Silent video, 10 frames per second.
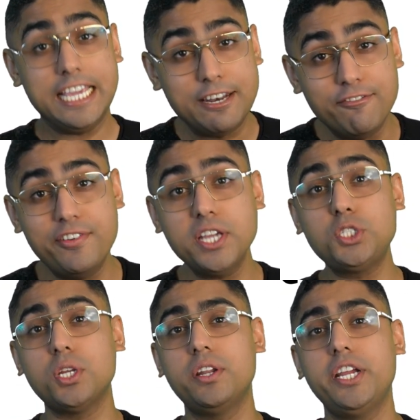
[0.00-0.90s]

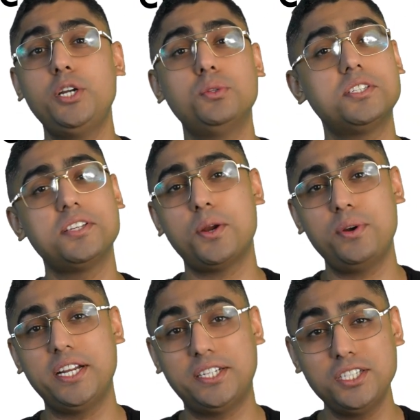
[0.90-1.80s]
invasion into the
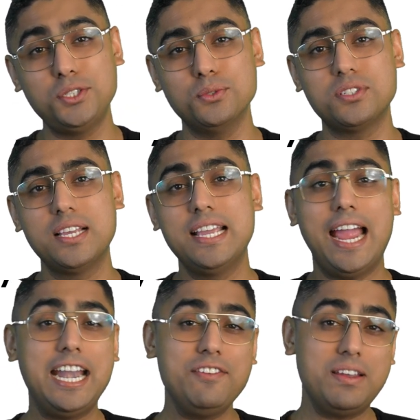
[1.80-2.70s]
surrounding tissues,
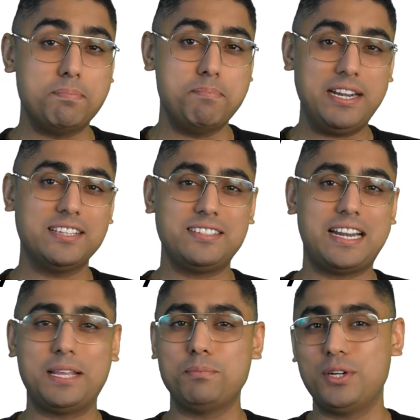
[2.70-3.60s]
and even
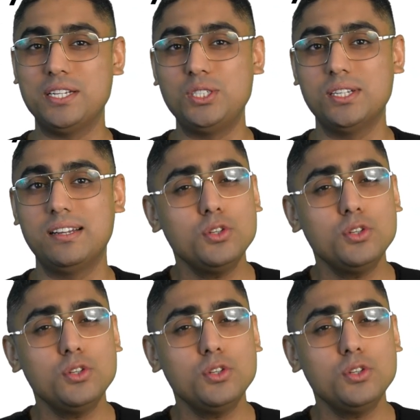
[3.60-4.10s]
metastatic potential.